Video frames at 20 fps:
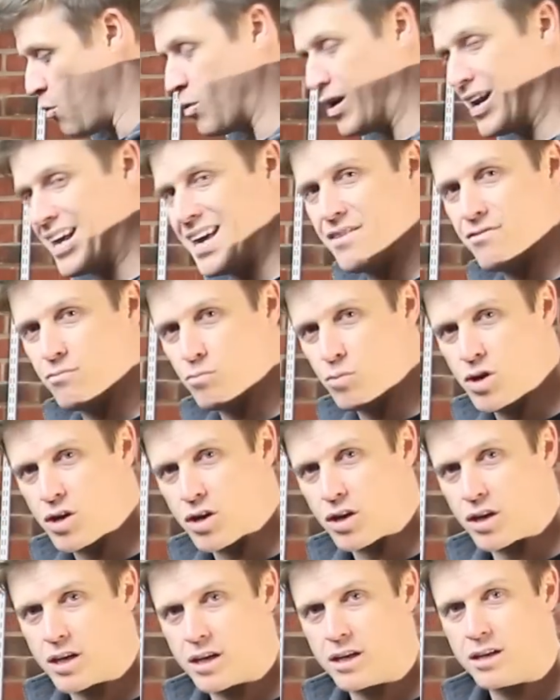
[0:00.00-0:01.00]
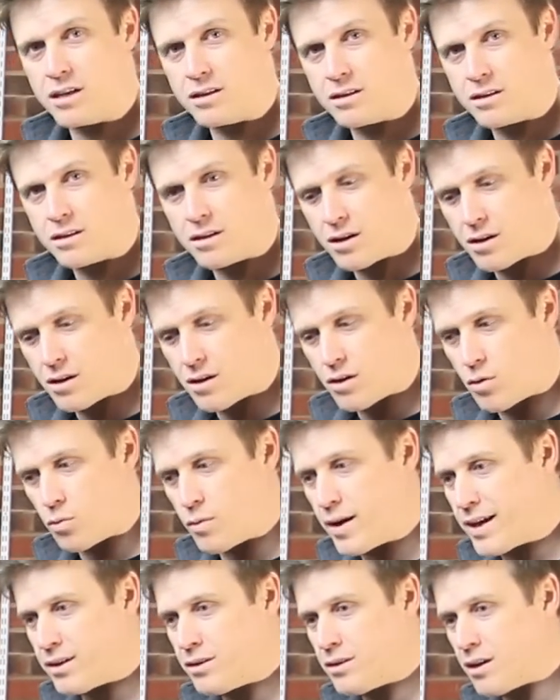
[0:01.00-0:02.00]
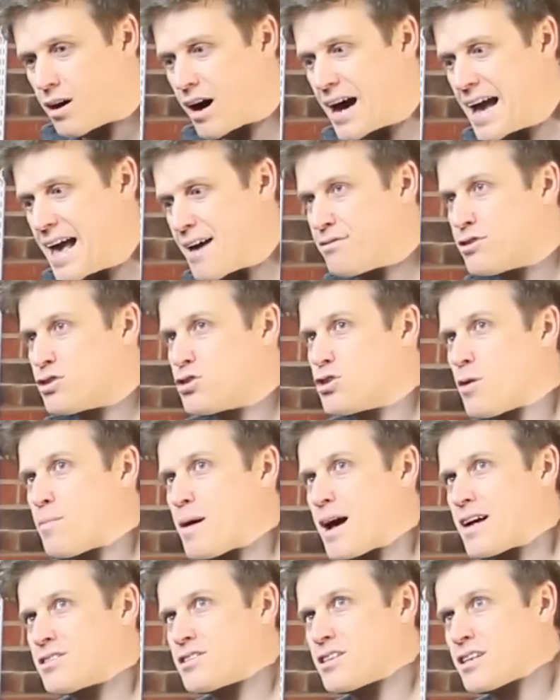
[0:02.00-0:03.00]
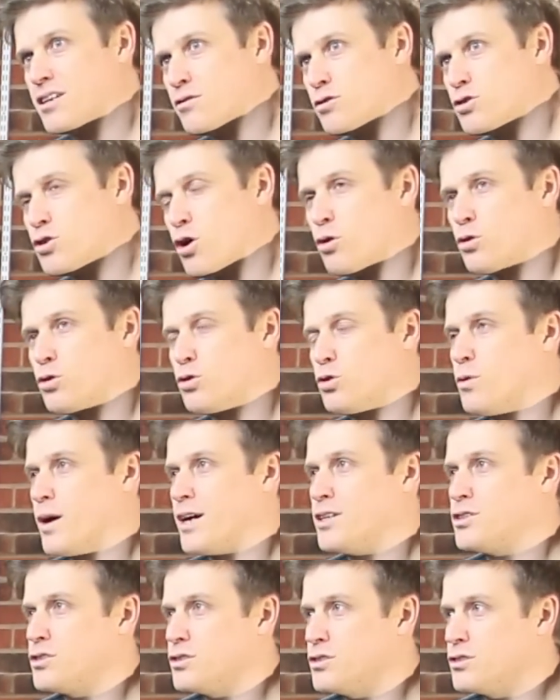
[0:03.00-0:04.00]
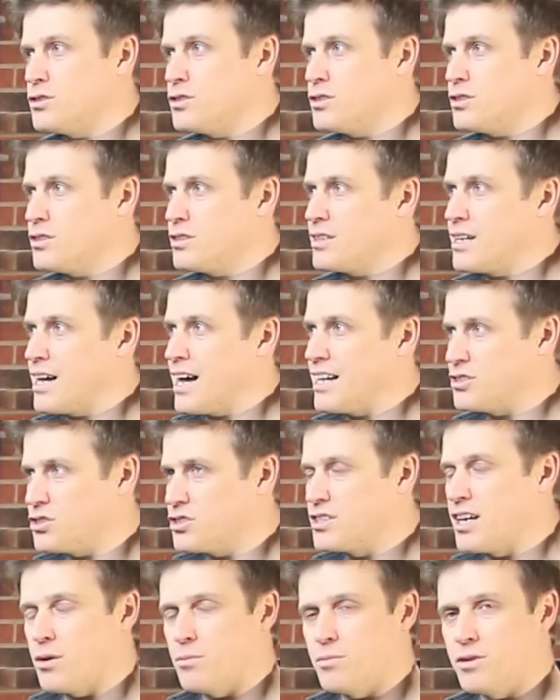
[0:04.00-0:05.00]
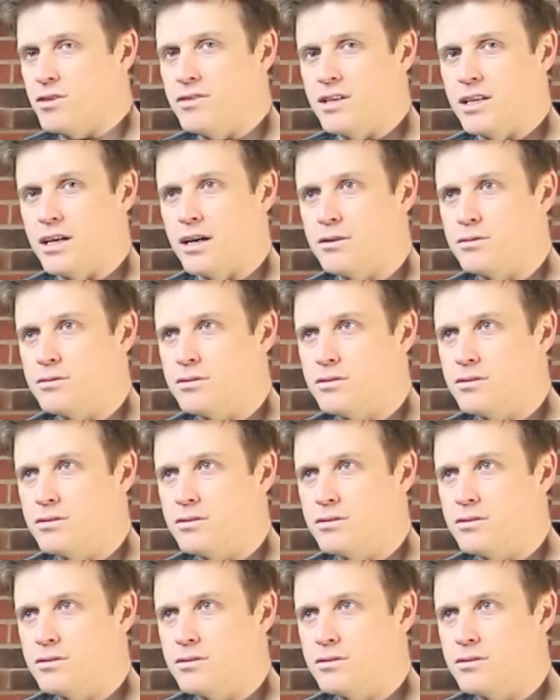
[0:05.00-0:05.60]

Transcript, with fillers: Will it even work? Will I ever stop asking rhetorical questions and just get on with the video?